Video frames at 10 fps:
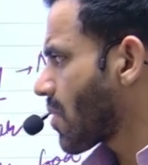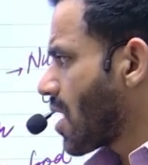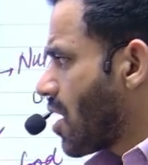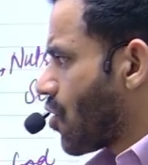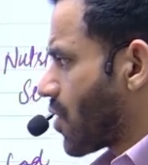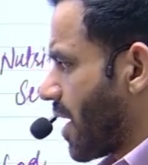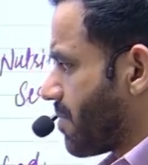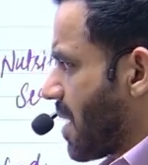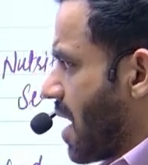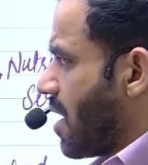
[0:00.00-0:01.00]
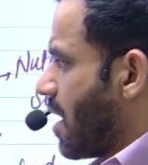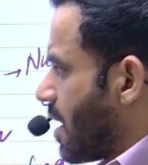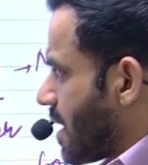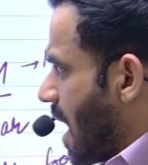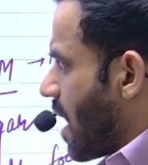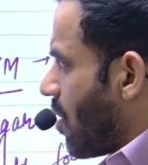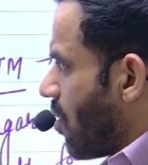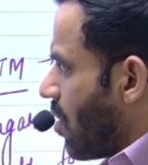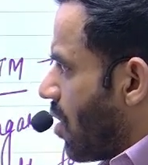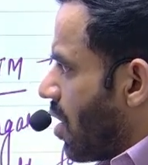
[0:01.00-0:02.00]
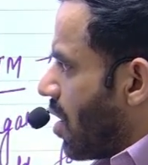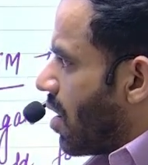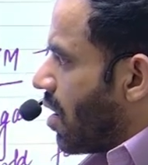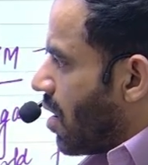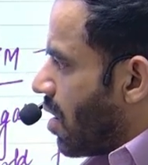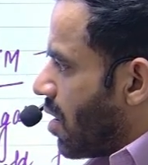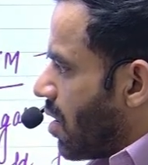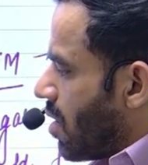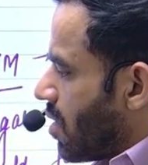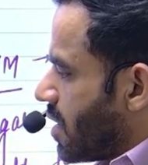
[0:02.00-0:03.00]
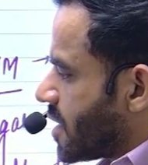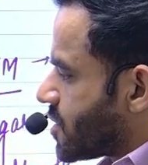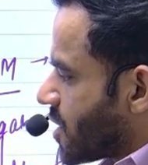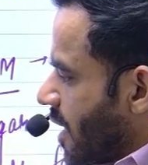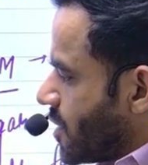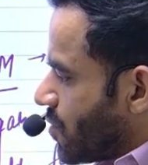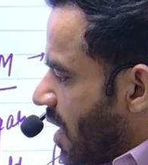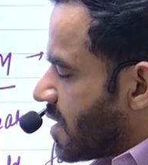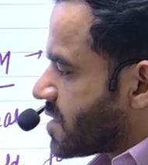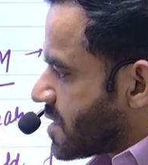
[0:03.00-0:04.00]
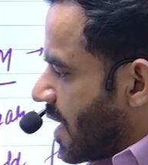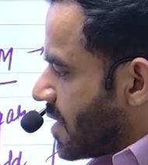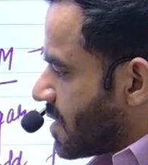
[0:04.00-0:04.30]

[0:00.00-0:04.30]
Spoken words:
Okay, now let's try to understand